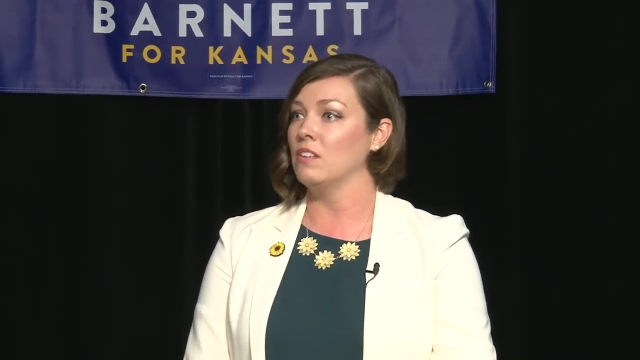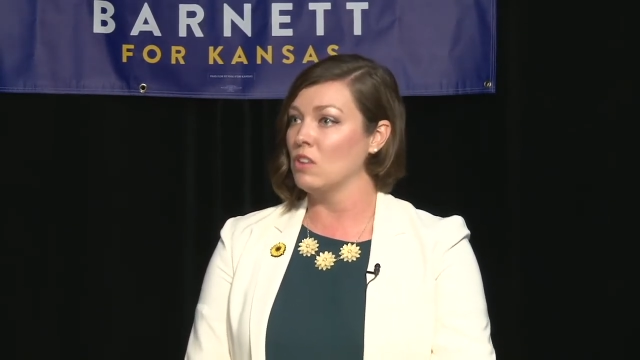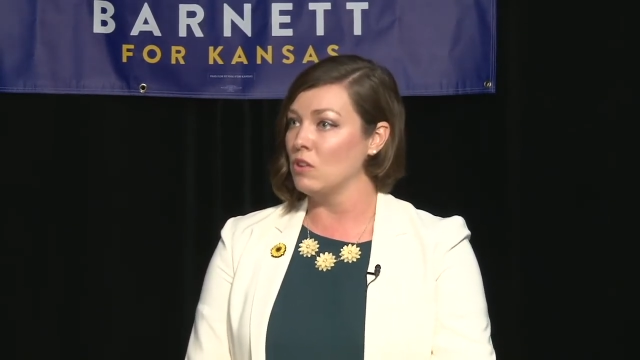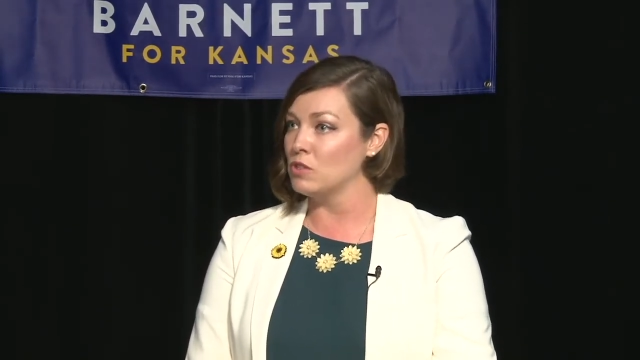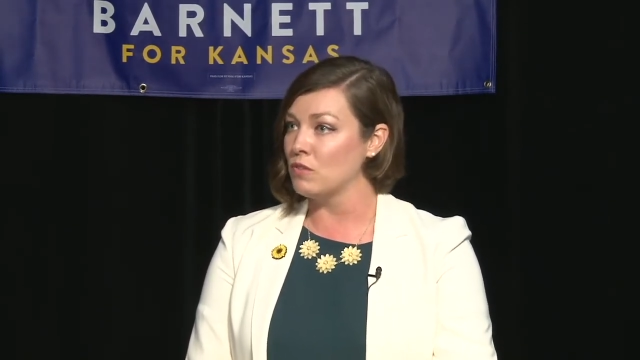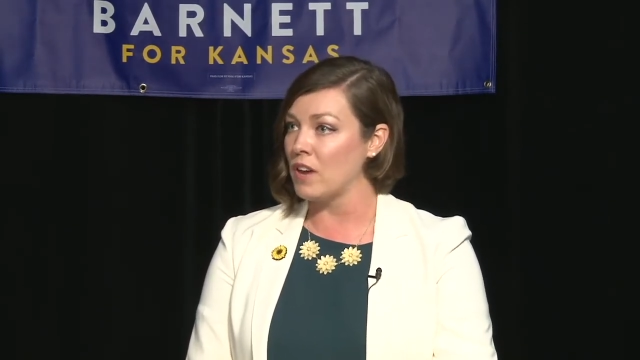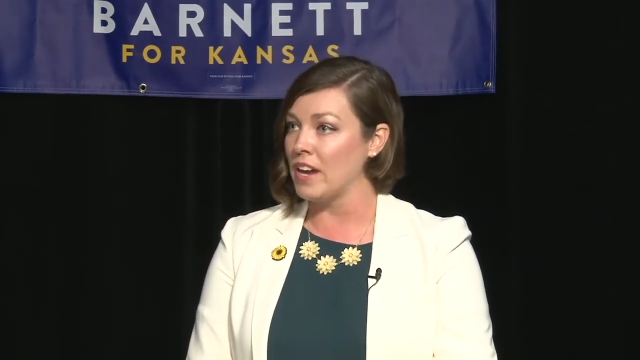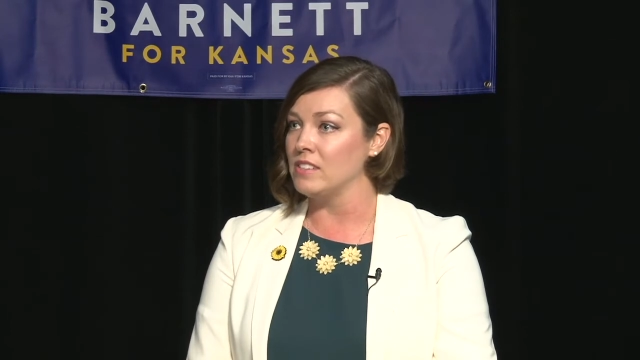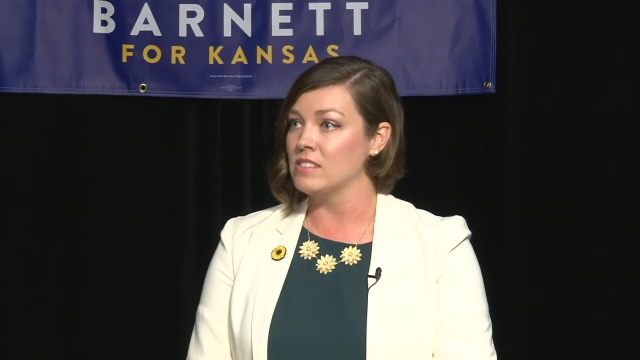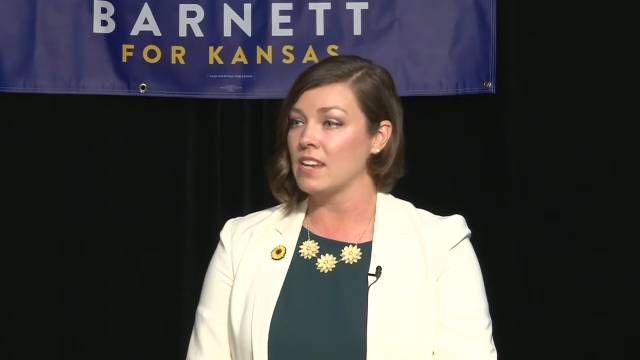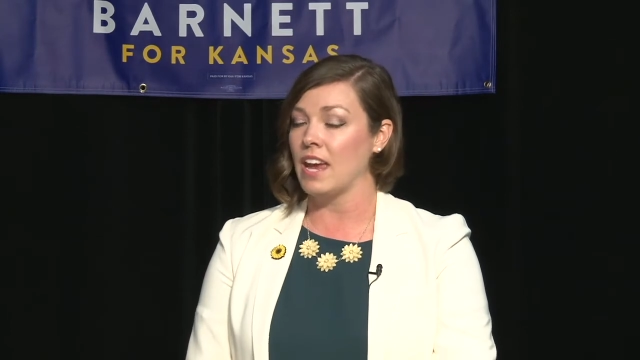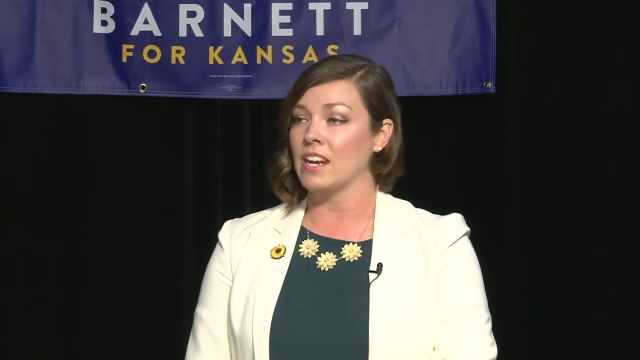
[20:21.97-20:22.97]
close
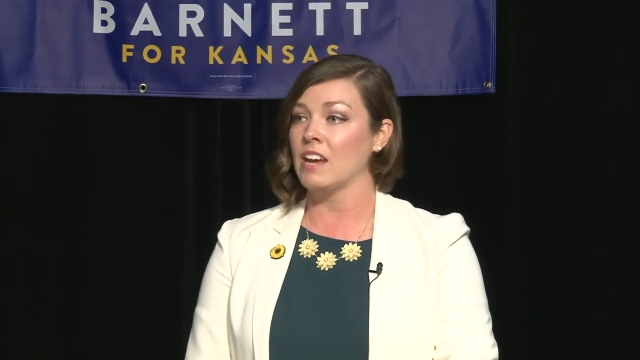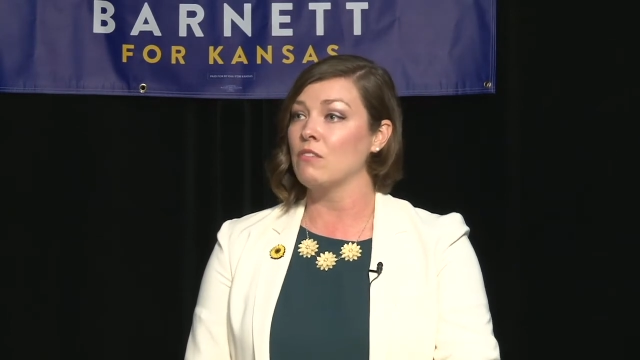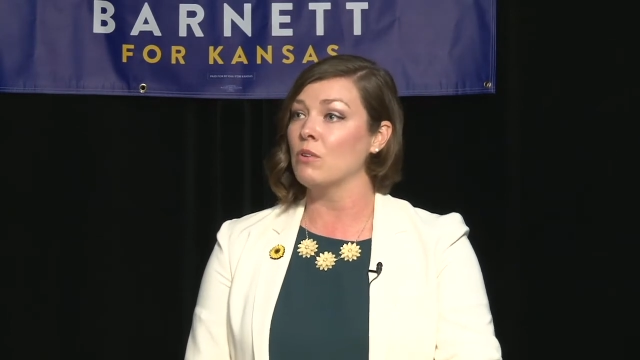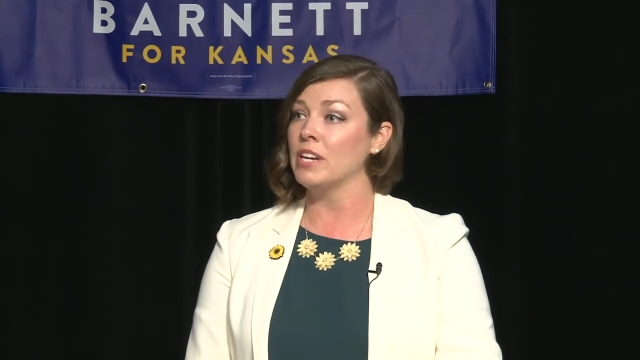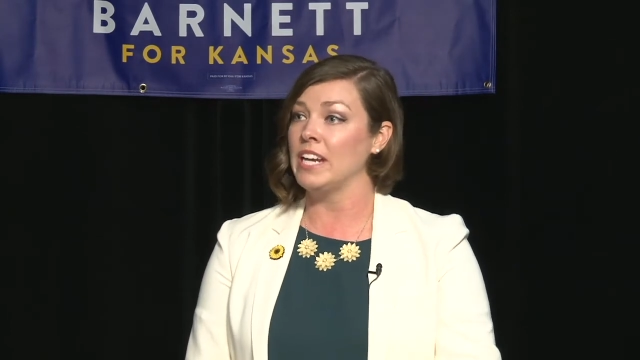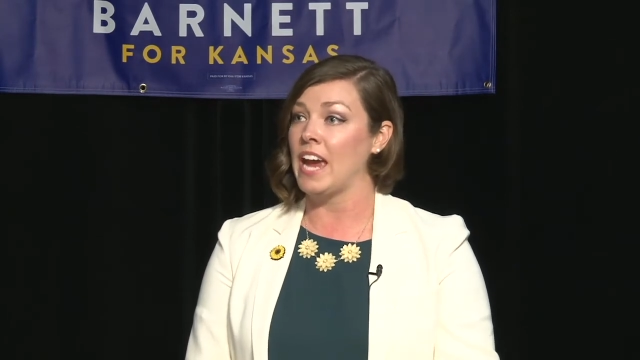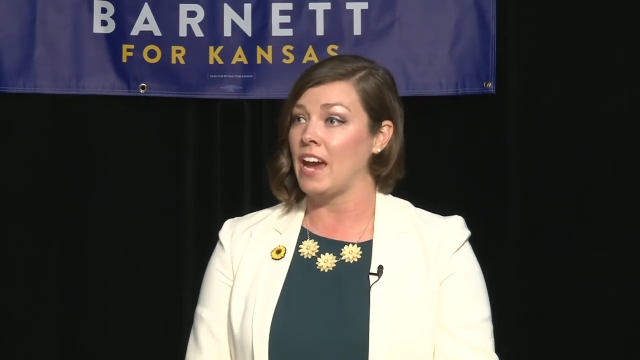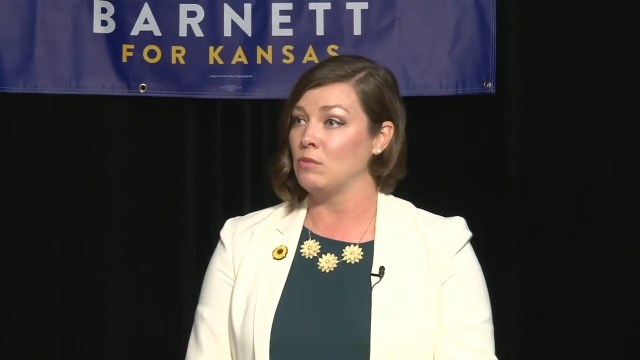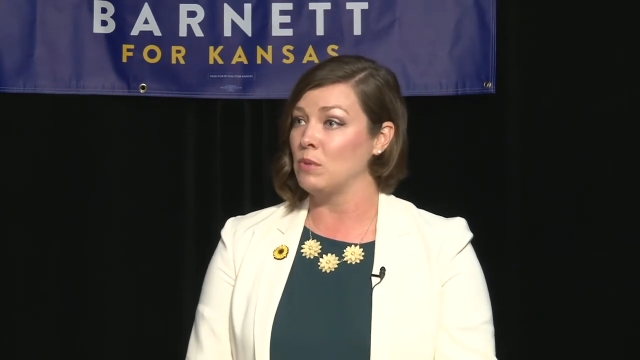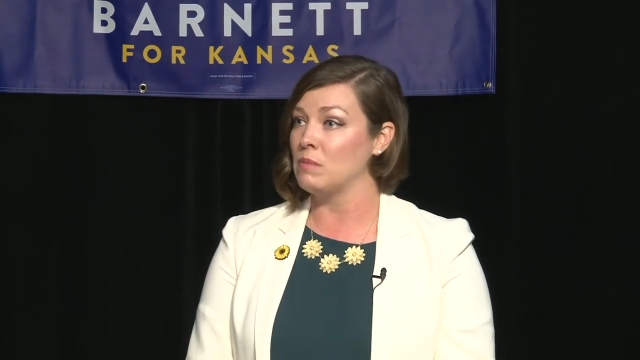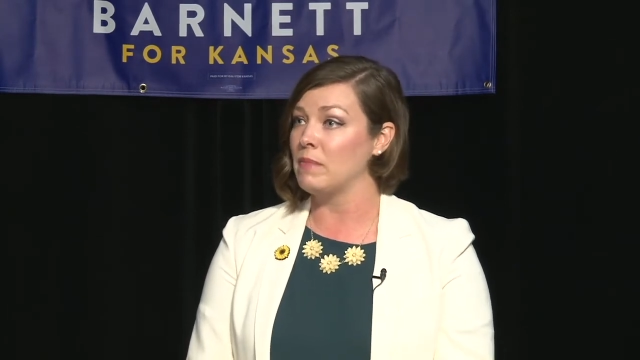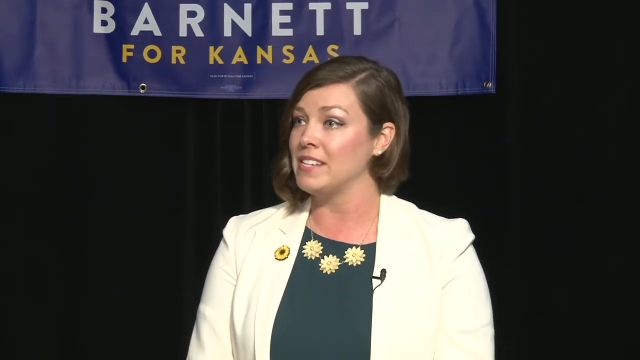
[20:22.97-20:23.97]
friends, and I've already had
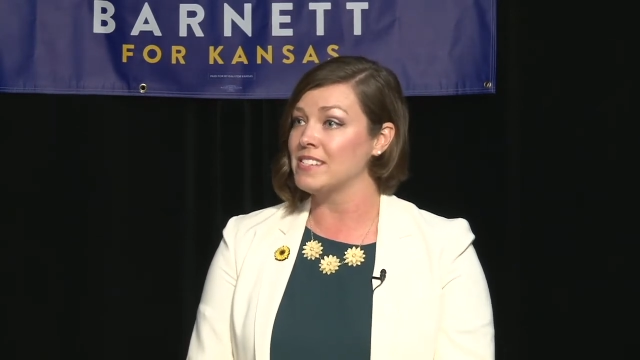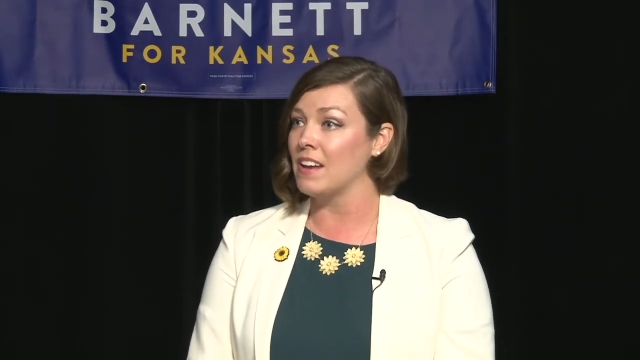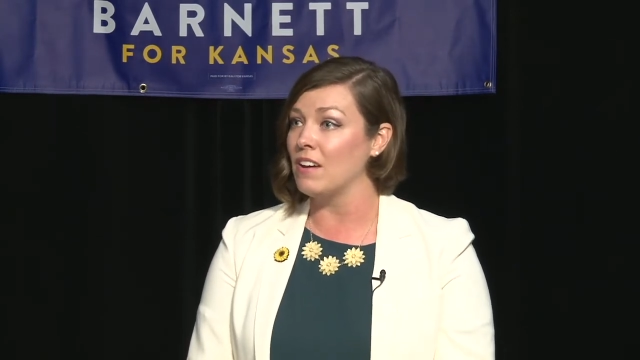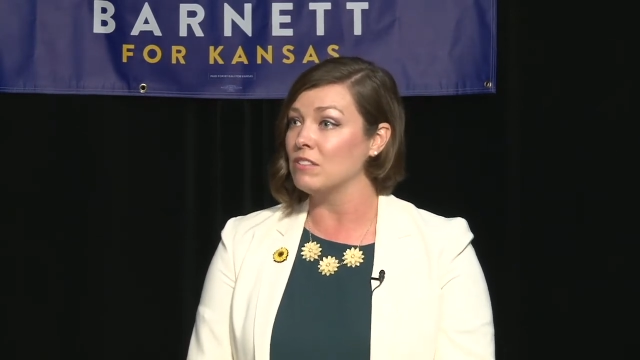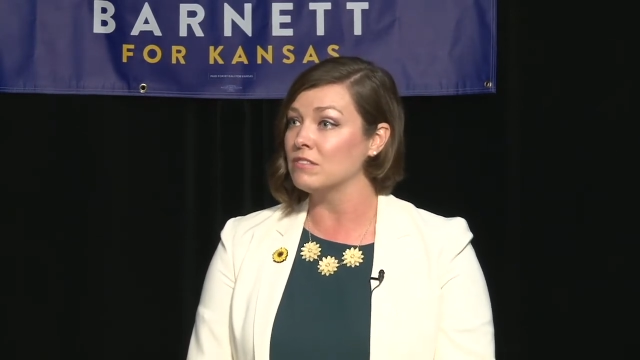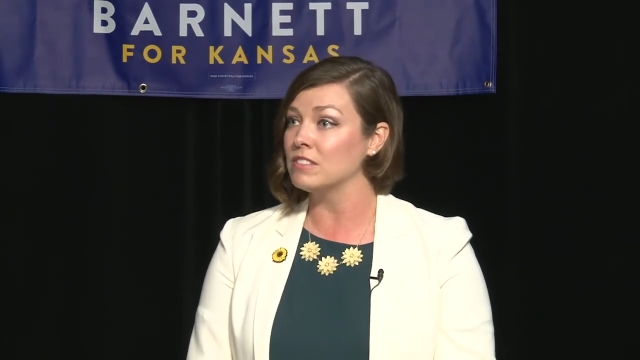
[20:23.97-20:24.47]
with myself.